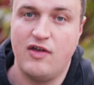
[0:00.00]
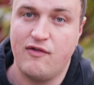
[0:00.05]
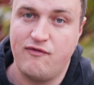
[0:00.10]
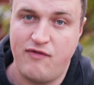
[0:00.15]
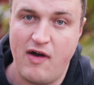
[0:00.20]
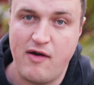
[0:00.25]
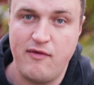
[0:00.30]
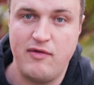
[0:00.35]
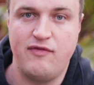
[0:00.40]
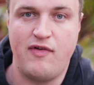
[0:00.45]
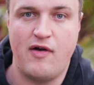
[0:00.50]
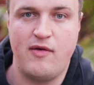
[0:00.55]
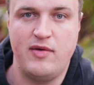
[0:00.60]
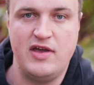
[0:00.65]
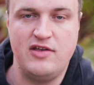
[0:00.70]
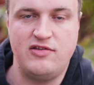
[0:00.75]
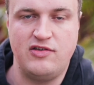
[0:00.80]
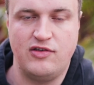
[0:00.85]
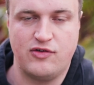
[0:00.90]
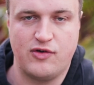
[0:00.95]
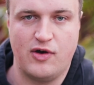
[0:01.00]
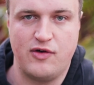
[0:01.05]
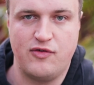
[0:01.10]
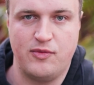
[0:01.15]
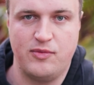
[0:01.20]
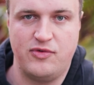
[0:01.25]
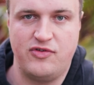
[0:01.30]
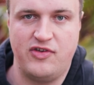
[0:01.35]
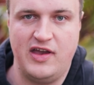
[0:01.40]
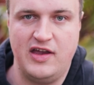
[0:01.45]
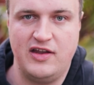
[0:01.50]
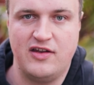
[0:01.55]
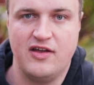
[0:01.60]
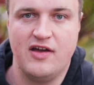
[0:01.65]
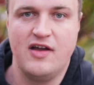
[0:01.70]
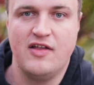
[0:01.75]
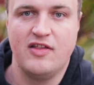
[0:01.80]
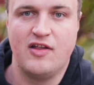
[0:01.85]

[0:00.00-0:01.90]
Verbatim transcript: they're very, very easy to grow from seed.